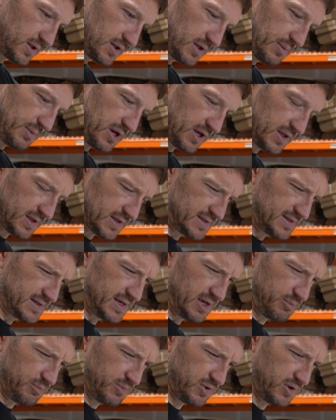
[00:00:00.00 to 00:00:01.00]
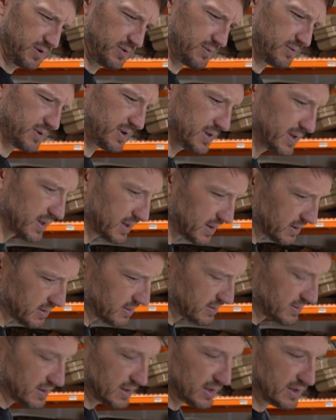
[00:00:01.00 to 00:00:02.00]
And they make the same boot with like
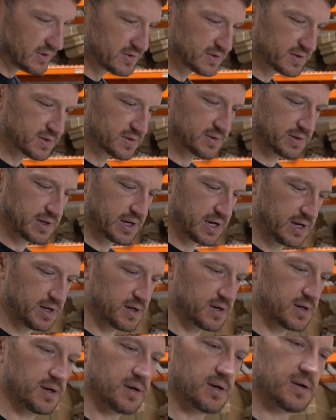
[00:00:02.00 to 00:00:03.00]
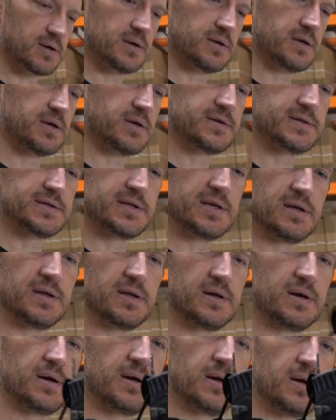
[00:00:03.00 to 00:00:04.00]
an internal gator. You can see it
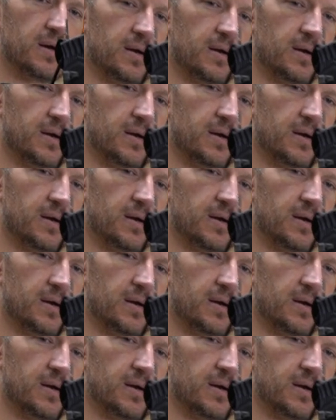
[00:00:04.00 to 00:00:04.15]
there.